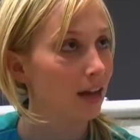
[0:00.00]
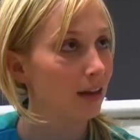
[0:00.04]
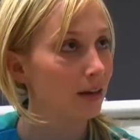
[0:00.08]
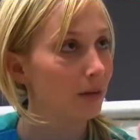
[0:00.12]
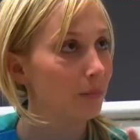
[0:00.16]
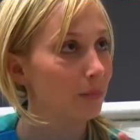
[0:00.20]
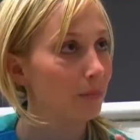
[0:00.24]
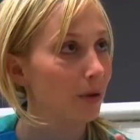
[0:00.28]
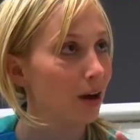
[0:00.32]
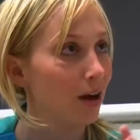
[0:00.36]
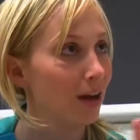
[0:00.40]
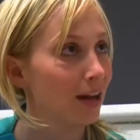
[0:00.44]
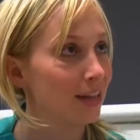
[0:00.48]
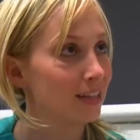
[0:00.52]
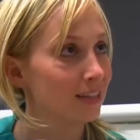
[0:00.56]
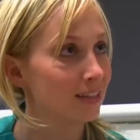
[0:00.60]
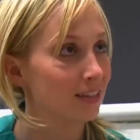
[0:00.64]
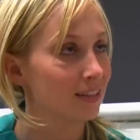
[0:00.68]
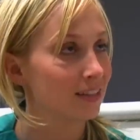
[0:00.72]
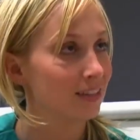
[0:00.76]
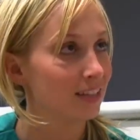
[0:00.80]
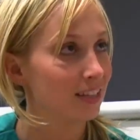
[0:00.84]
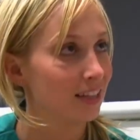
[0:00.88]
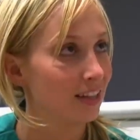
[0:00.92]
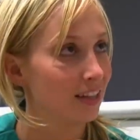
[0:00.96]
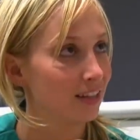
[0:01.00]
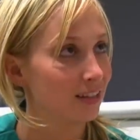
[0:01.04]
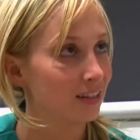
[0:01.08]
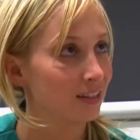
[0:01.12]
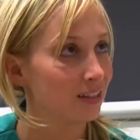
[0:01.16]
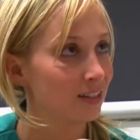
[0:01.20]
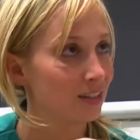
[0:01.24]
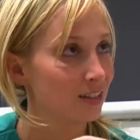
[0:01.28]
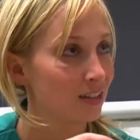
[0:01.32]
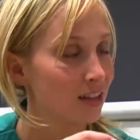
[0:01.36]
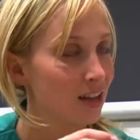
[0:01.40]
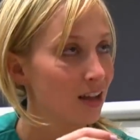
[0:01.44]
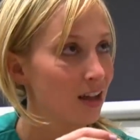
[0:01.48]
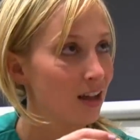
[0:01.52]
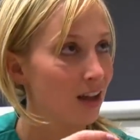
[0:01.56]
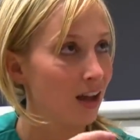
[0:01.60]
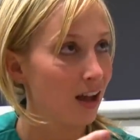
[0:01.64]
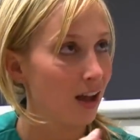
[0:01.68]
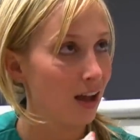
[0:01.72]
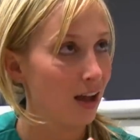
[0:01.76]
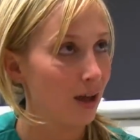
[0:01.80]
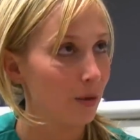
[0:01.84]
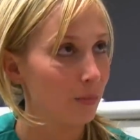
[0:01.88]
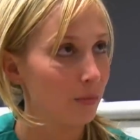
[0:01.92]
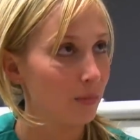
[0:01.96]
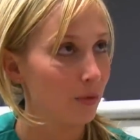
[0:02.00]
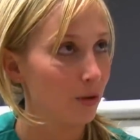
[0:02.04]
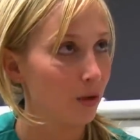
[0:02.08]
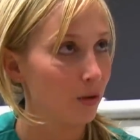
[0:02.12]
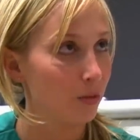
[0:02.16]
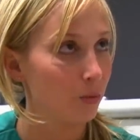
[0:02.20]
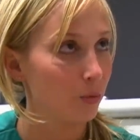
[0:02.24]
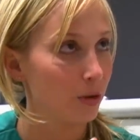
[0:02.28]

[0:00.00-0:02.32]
and it binds at the ends um,